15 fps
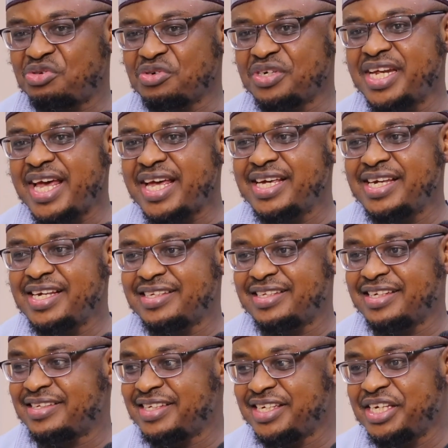Today, he is
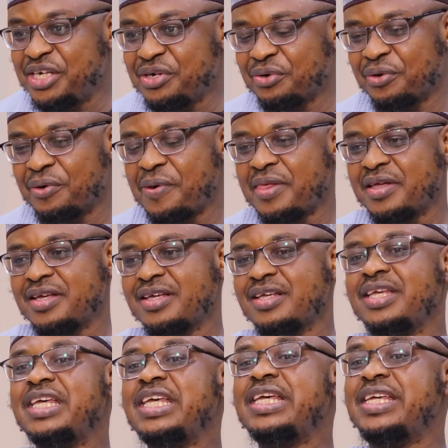the CEO.
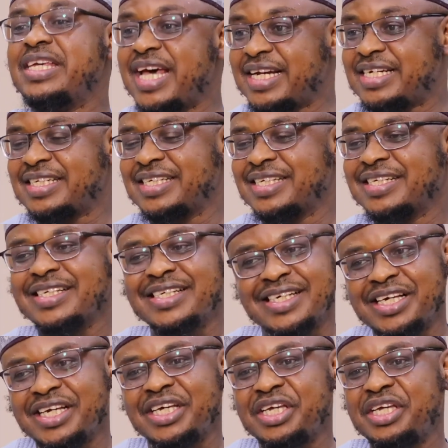Yet,
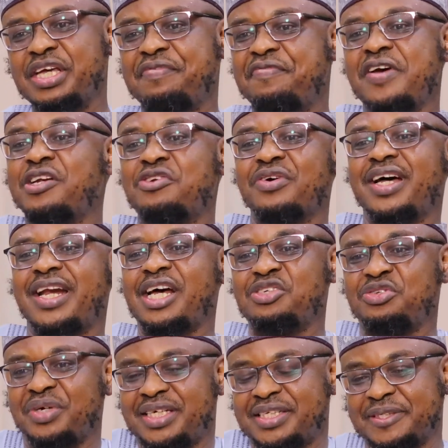he failed to
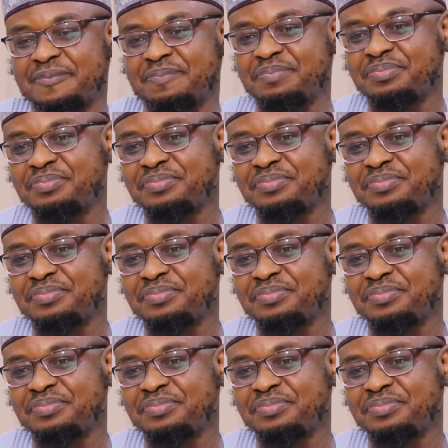graduate.